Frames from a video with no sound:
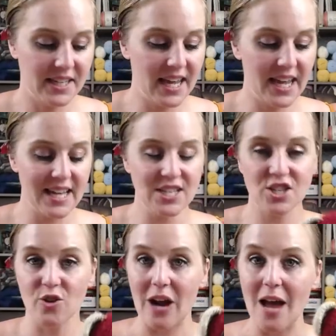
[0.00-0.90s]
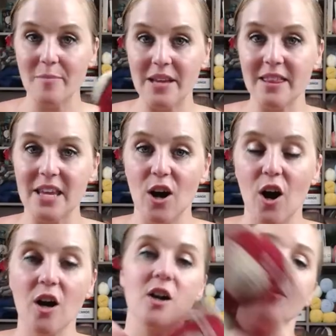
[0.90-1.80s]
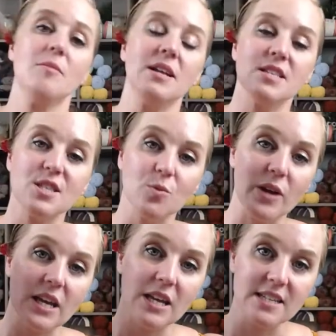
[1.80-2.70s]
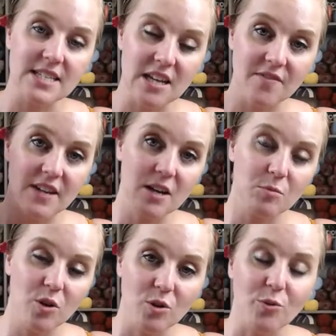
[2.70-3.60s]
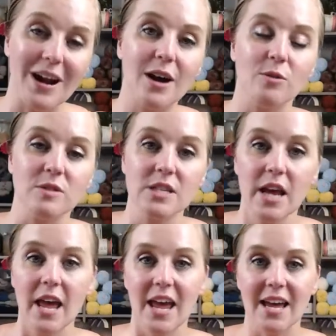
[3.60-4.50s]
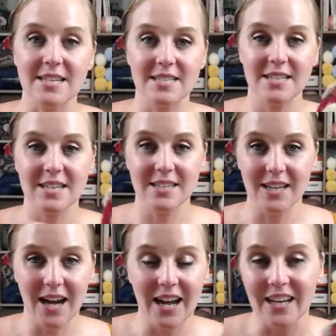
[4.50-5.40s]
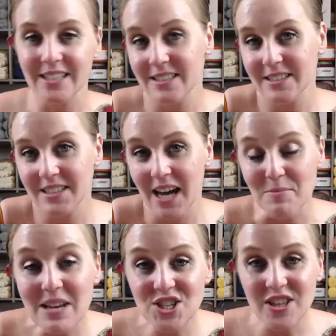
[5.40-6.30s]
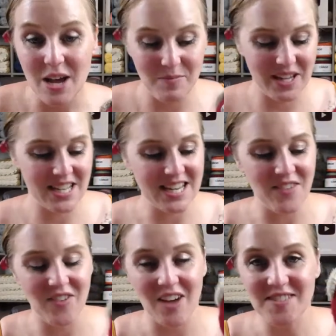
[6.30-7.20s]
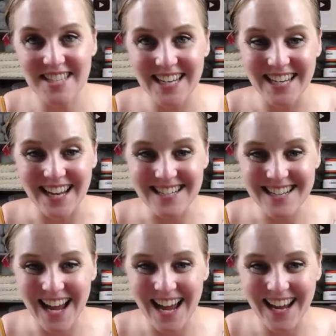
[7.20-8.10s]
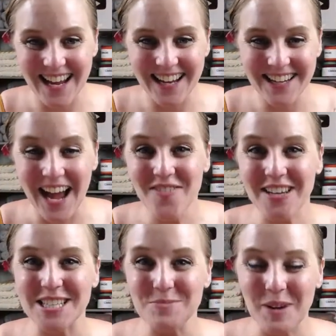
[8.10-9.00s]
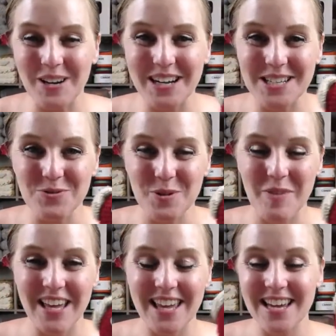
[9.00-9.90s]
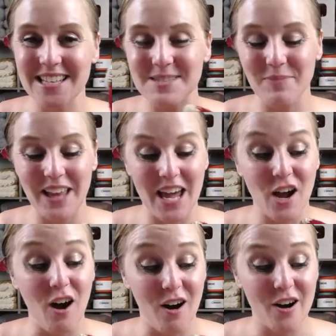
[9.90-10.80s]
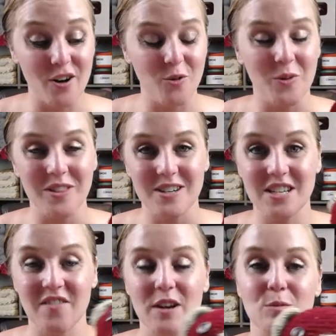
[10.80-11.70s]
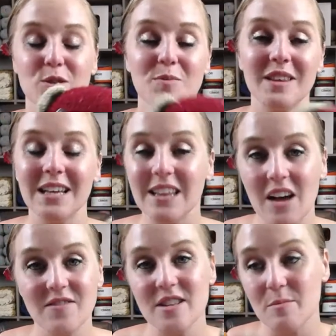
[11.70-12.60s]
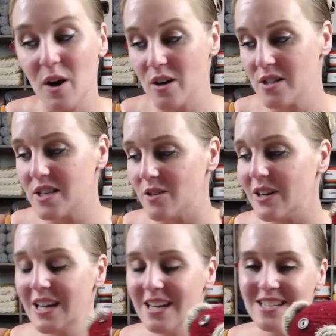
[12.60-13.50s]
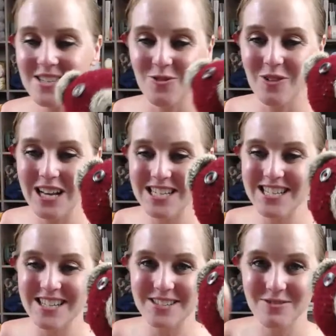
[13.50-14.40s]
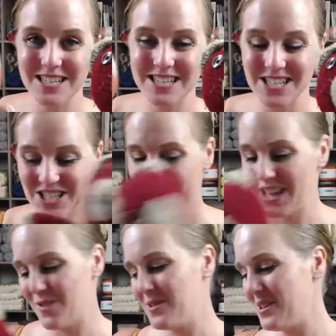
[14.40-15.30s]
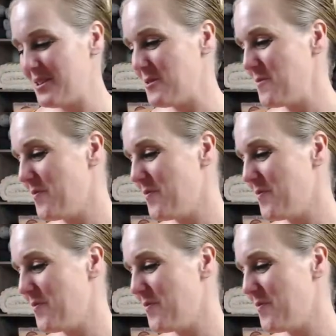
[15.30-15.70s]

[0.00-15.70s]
kids grabbing the arm and swinging the stuffed animal around. And I, I mention that because I've, I've seen it. I have experience with my kids playing hard with their stuffed animals, but they loved them hard too. So I wanted to, wanted to share that with you.